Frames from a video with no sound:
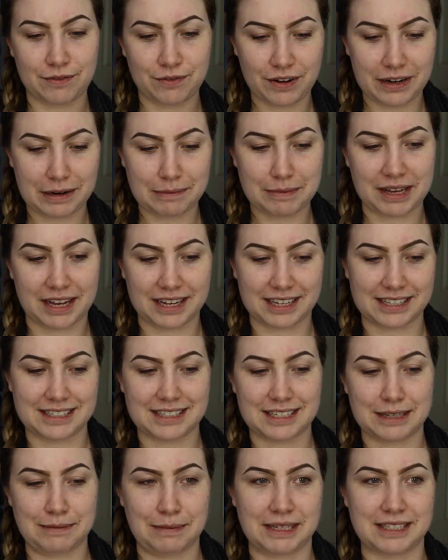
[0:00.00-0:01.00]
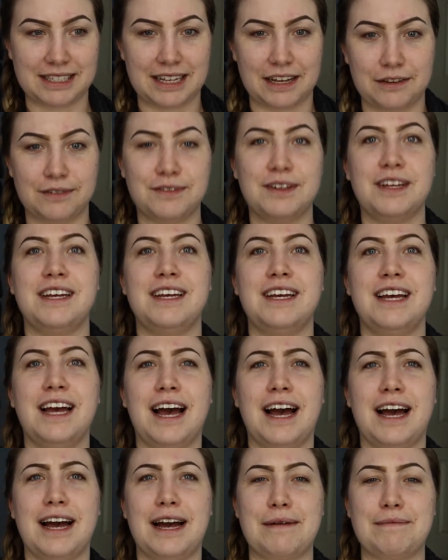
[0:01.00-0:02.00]
front of me, I can see myself,
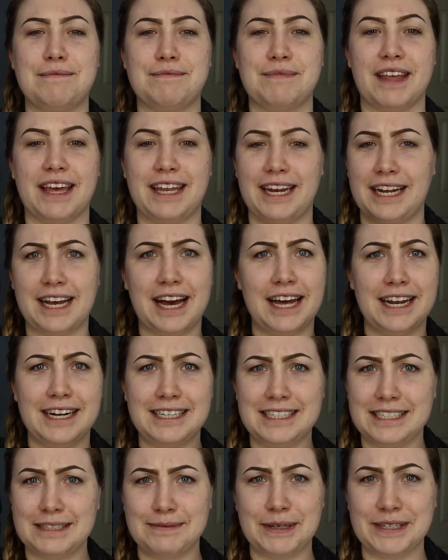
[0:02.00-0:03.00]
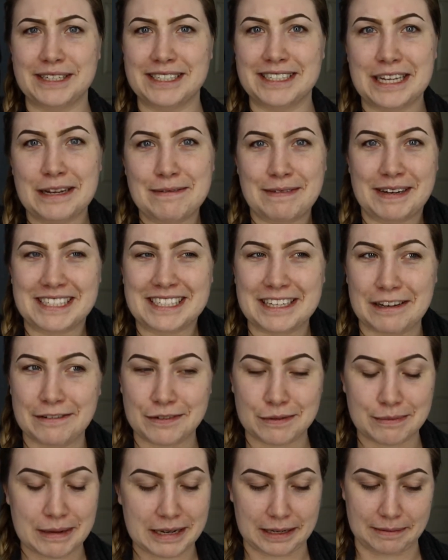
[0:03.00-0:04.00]
and I kind of need to be able to see myself
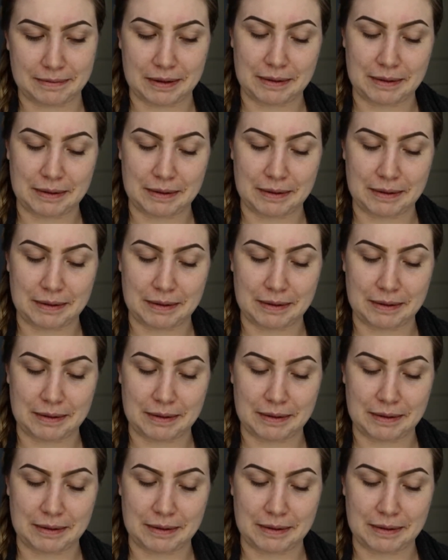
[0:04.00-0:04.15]
for makeup.